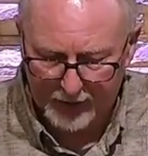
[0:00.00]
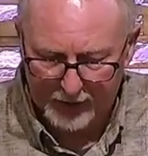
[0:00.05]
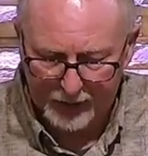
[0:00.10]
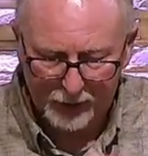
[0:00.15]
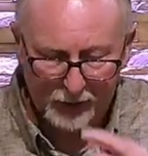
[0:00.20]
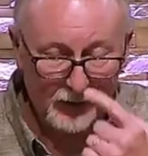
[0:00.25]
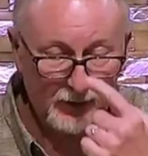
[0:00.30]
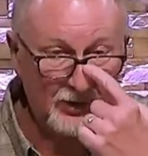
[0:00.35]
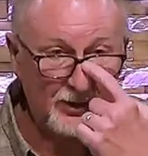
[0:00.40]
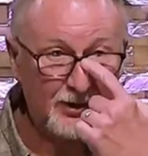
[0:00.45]

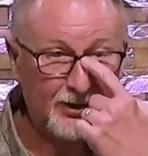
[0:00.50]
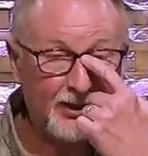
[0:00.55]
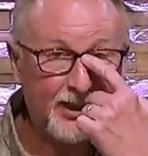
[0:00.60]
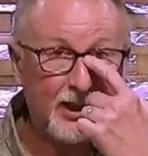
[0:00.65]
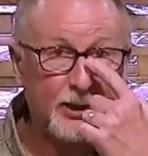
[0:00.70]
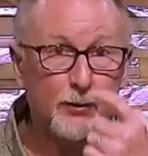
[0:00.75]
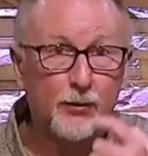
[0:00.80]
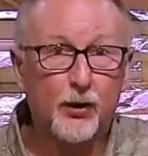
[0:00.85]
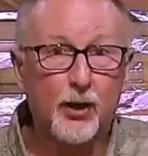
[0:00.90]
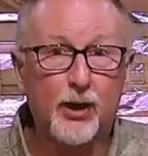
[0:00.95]
Jesus
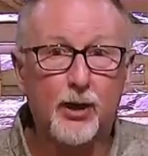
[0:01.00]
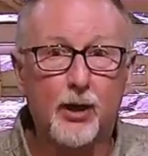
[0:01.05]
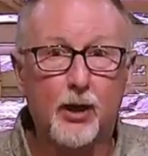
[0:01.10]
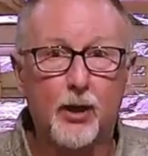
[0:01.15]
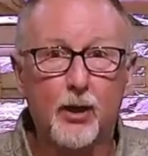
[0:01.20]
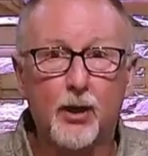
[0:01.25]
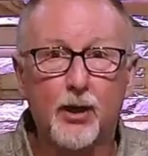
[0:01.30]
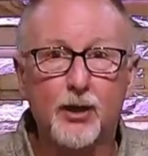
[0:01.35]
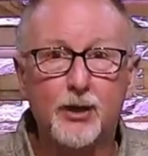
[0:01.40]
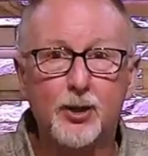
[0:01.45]
says very
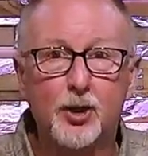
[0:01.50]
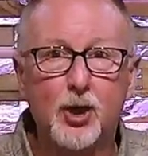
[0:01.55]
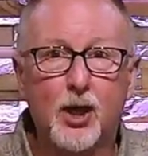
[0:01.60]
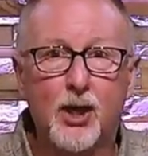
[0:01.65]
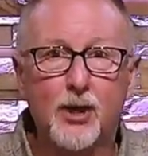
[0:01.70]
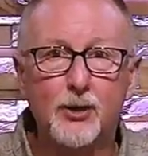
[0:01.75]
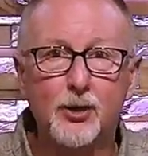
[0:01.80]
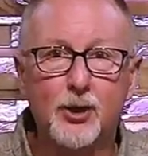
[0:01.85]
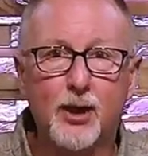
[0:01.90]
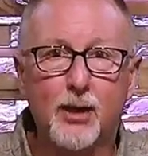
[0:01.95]
clearly in
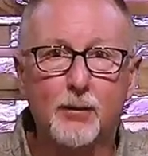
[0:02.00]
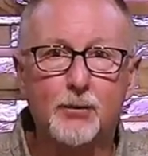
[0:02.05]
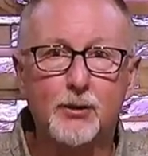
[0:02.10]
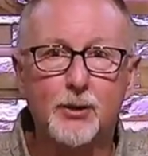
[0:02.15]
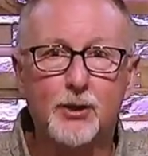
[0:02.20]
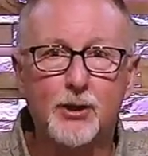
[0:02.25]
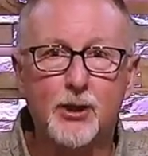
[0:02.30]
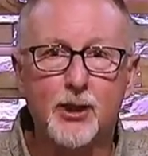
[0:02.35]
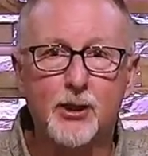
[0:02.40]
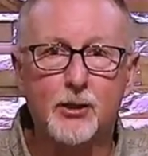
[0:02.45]
John chapter
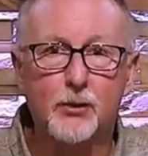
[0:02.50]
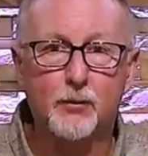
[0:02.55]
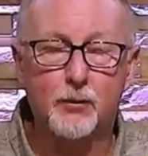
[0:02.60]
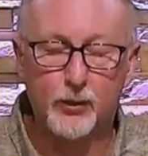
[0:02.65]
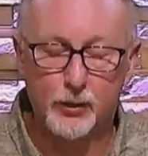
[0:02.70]
6, verse